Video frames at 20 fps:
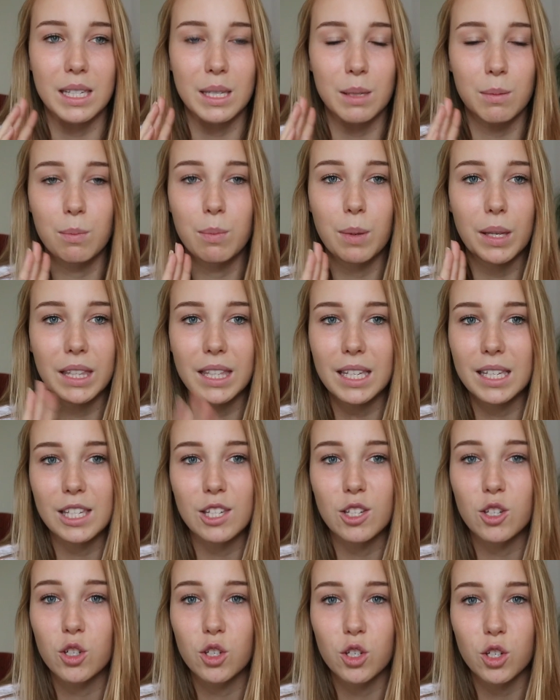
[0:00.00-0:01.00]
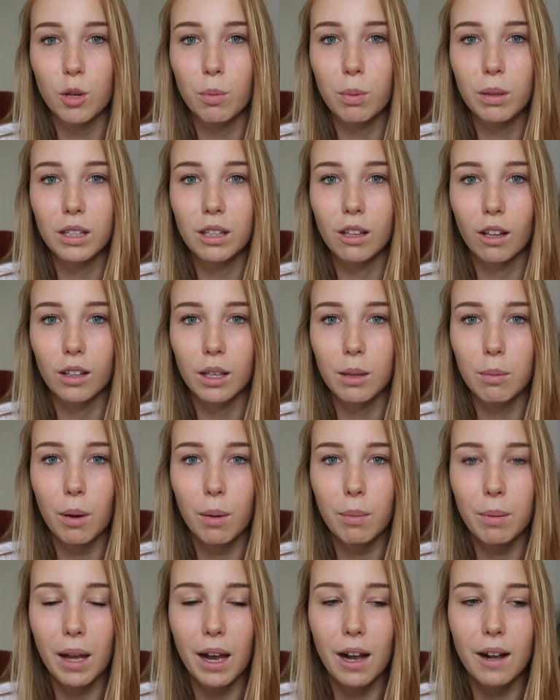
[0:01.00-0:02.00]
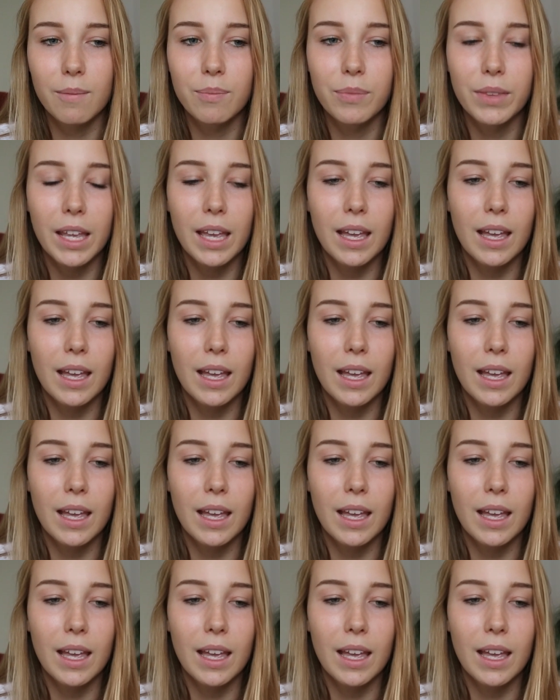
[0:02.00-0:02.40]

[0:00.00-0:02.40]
to spit this stupid lollipop out.